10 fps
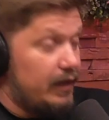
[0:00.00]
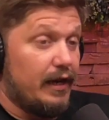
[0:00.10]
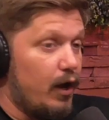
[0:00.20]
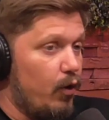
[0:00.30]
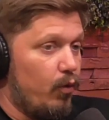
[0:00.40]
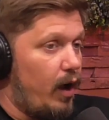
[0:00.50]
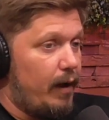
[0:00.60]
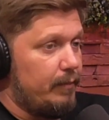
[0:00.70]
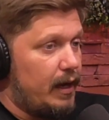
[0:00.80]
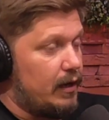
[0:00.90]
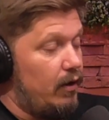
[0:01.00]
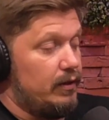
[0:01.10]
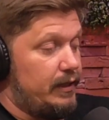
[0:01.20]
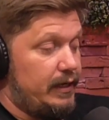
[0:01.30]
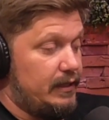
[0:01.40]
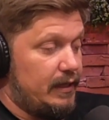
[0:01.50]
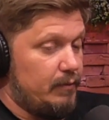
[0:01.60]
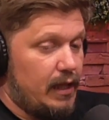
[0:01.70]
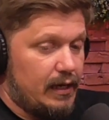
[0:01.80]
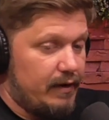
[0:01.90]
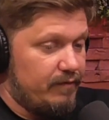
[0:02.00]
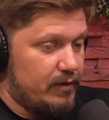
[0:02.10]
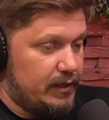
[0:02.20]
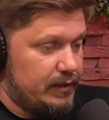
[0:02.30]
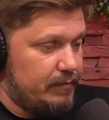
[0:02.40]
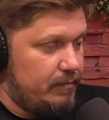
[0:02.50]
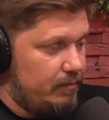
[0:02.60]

No, I'm not calling anything black ever again.